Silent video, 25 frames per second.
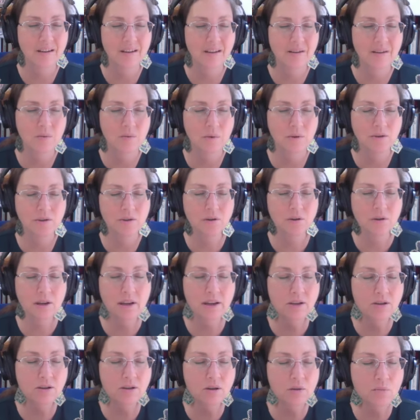What's
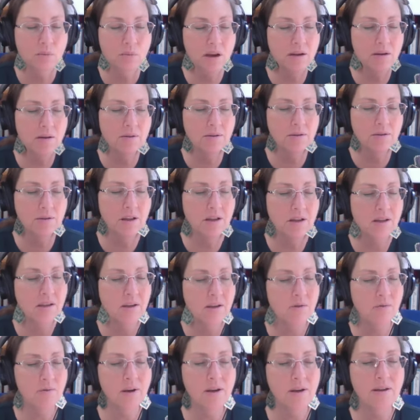Archangel Michael telling
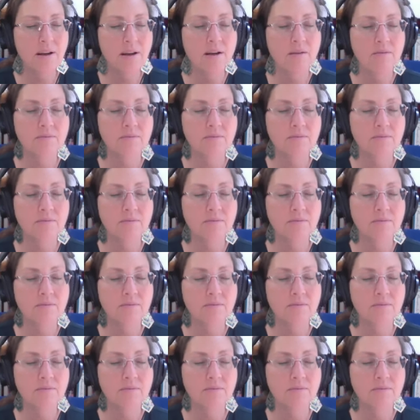you right now?